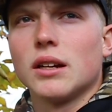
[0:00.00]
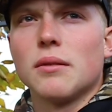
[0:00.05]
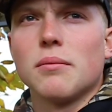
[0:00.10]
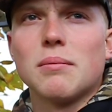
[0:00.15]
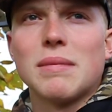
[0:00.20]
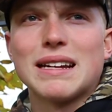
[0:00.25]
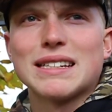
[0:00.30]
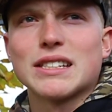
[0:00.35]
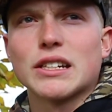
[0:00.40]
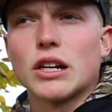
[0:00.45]

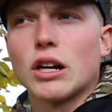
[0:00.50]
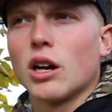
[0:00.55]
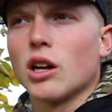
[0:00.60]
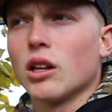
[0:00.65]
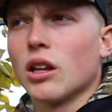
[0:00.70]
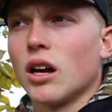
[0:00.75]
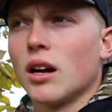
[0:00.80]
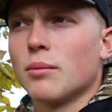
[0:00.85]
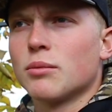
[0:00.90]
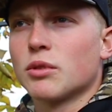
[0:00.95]
mess it
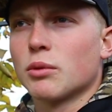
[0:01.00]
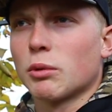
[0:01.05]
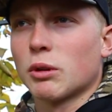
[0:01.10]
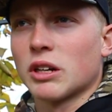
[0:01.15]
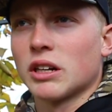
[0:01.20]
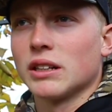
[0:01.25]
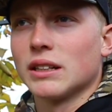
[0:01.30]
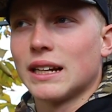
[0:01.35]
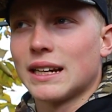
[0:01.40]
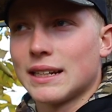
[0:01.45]
all up, so we're
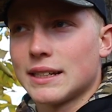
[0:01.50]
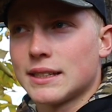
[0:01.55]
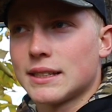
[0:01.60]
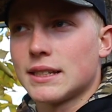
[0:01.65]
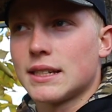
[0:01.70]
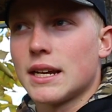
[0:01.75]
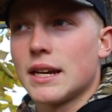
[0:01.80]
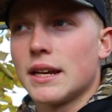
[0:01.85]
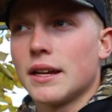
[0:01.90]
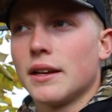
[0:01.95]
gonna let it
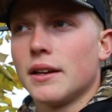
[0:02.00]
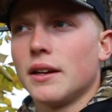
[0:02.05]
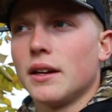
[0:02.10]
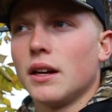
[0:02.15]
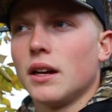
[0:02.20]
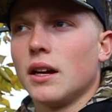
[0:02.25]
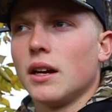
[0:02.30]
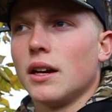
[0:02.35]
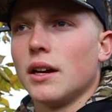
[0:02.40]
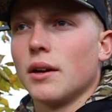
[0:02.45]
sit.
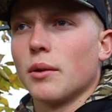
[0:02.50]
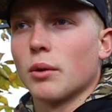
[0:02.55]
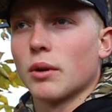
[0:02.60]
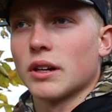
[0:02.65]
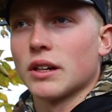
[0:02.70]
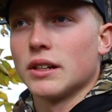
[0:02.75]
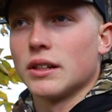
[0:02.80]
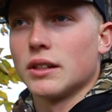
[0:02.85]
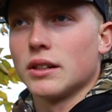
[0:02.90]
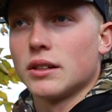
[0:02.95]
We're
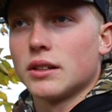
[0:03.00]
gonna